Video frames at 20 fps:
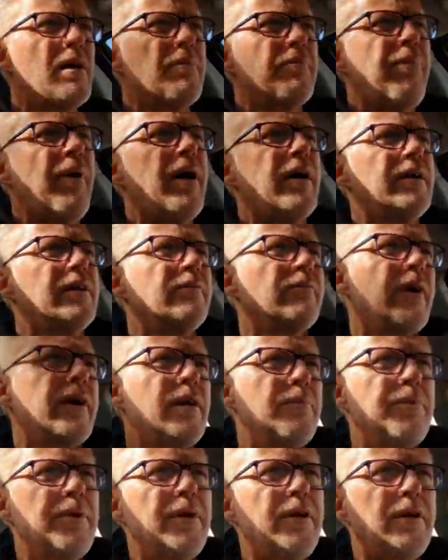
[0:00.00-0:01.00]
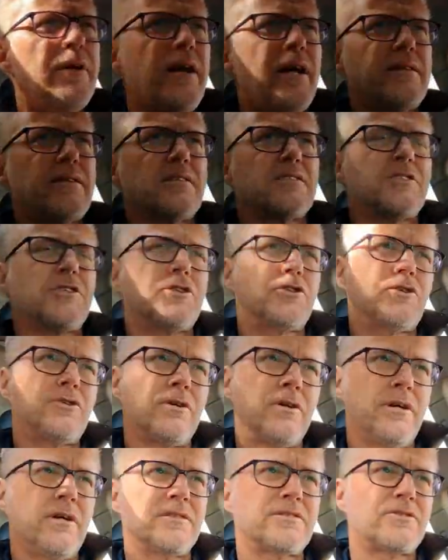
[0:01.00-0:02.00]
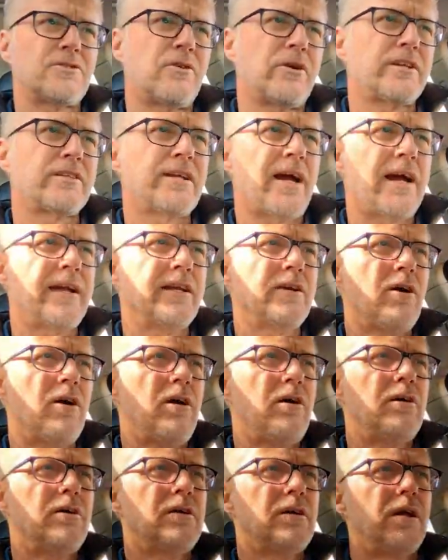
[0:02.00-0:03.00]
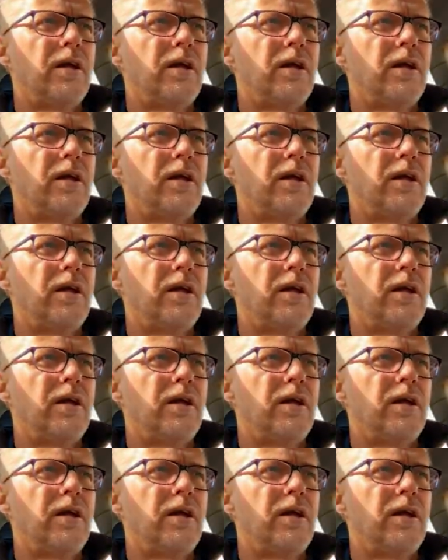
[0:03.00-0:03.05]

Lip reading: But right up here at the historic dining hall,